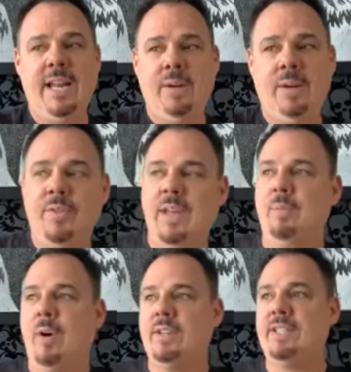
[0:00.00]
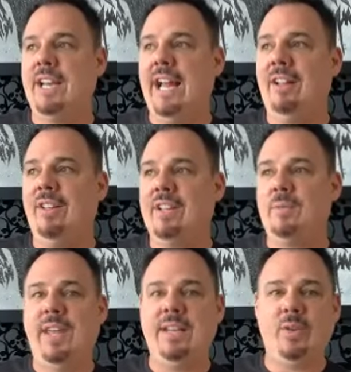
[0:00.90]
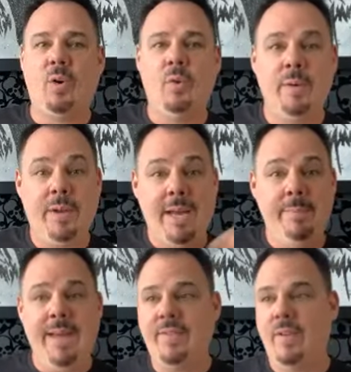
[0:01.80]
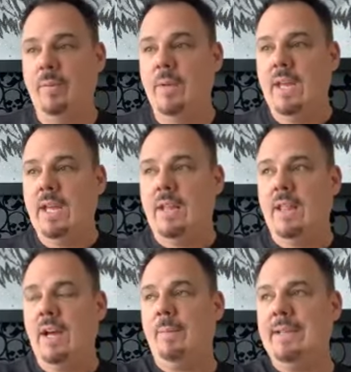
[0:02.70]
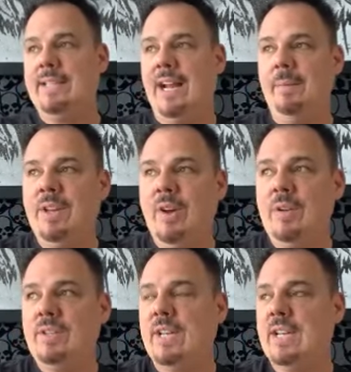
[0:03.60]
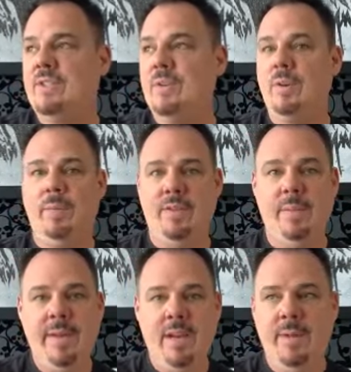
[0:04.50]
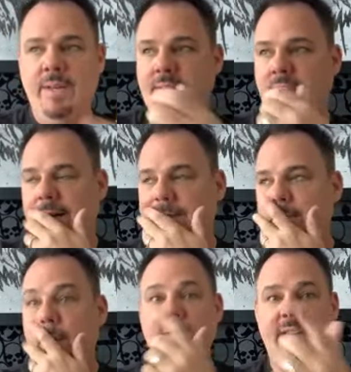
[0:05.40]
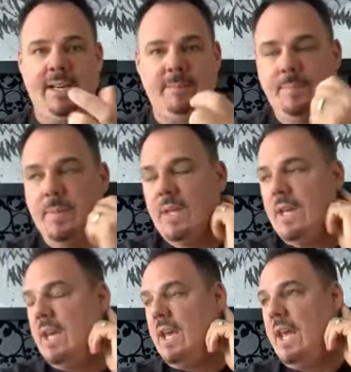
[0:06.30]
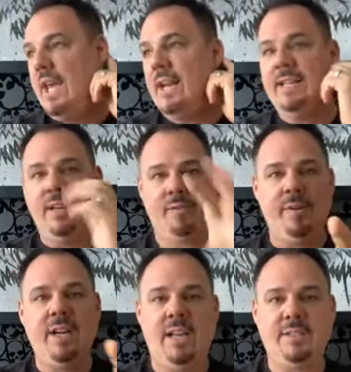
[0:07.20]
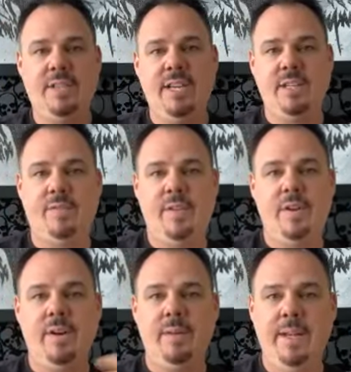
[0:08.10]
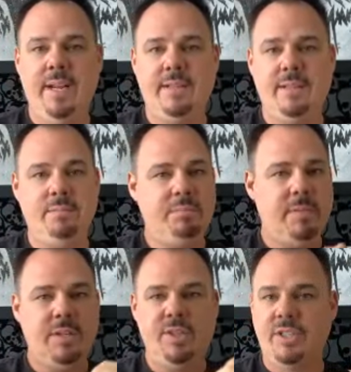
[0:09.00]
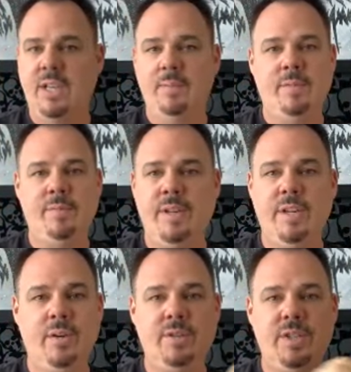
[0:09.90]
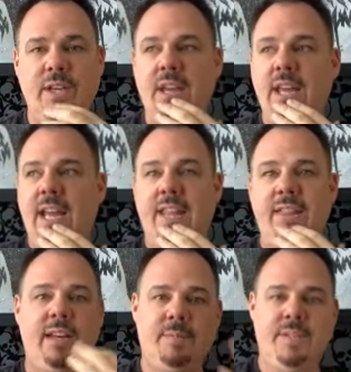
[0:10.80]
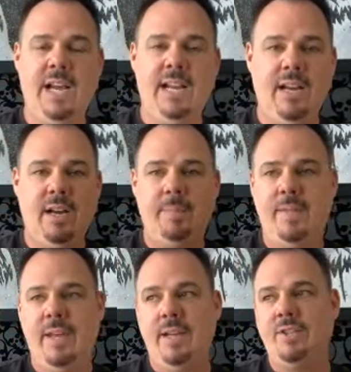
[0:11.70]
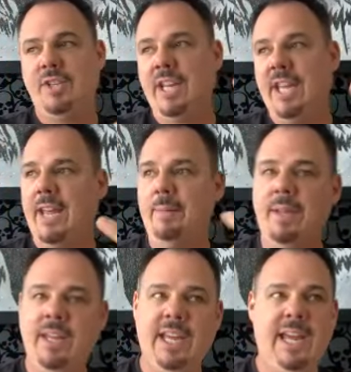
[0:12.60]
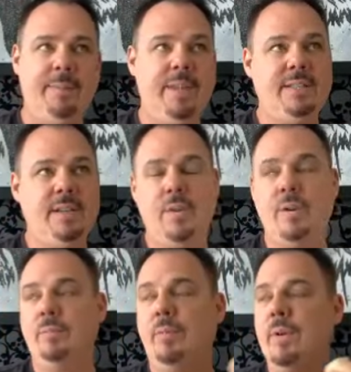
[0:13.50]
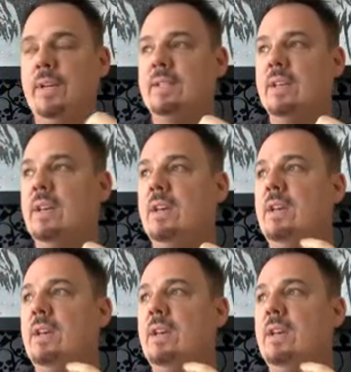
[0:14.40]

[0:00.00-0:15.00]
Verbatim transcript: I went through that with Marcy and Alex when they told me, when I met them, Um, I said, how many coatings you guys do in a month? I met him at um, Mobile Tech, and I did a free consultation for thirty minutes just to give him some free coaching, and they ended up signing up, and then she came, he came, they sent one of their employees.